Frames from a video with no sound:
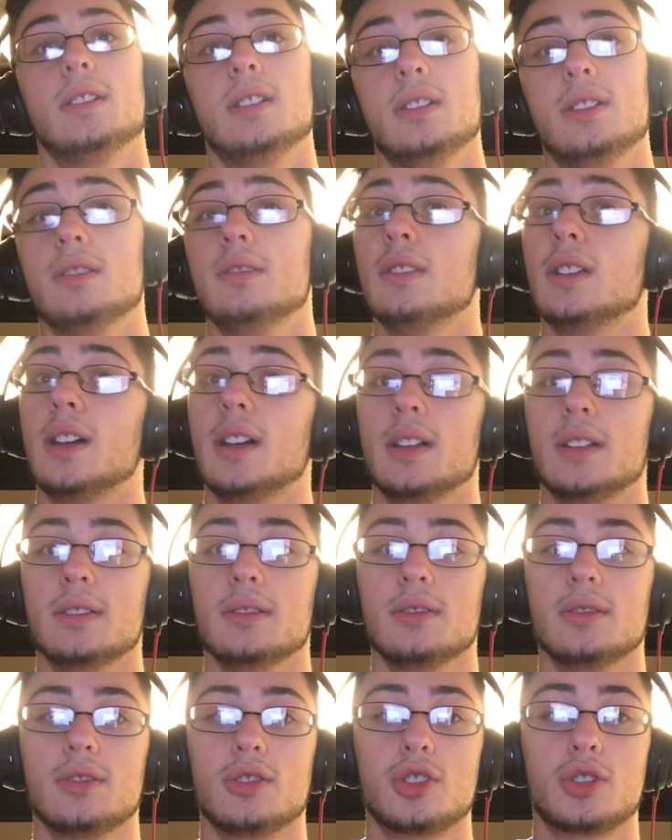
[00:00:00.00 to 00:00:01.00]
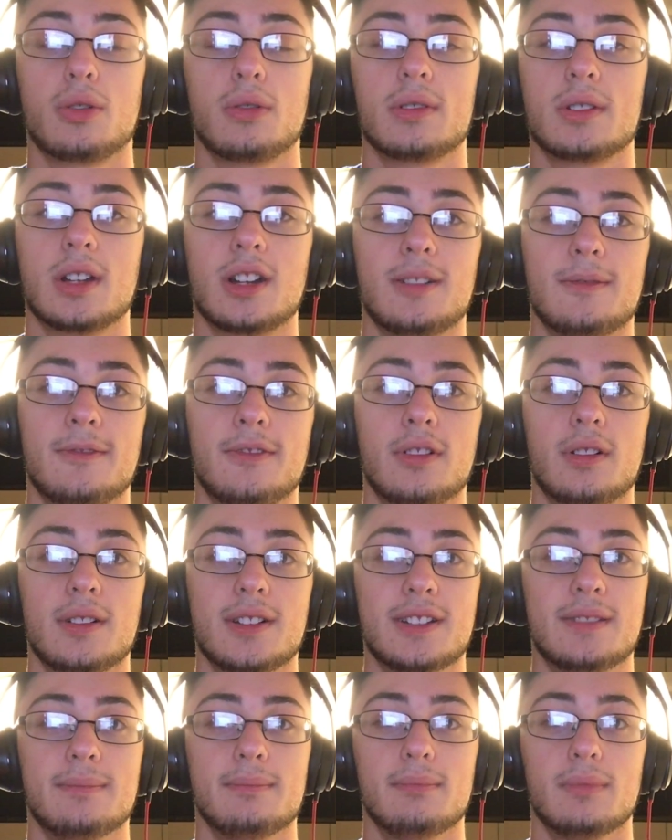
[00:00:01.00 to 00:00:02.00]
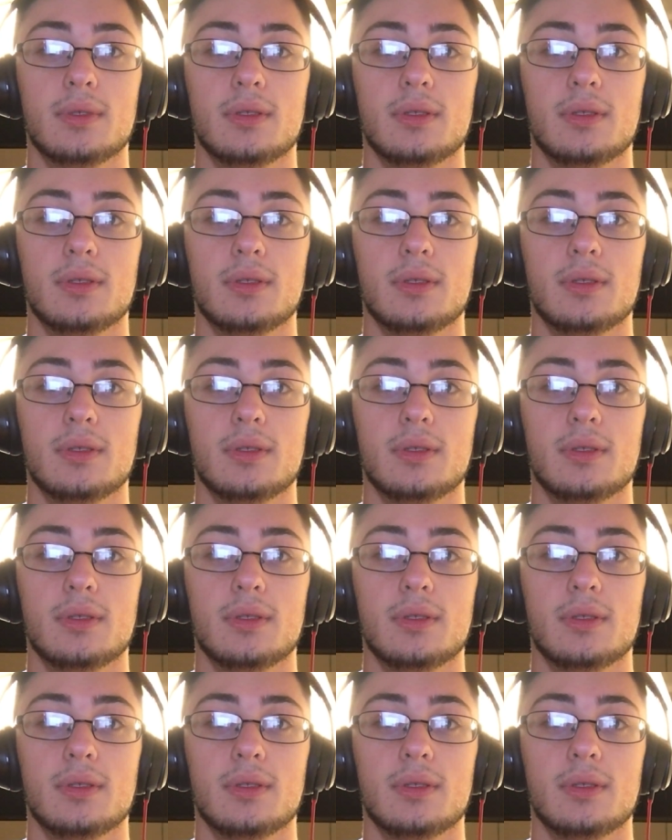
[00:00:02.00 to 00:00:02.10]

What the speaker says: And the short term for it is